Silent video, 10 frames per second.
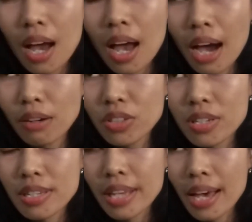How to
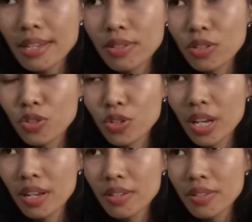assess
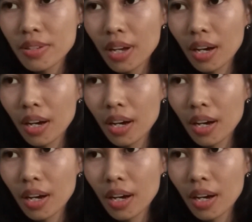students'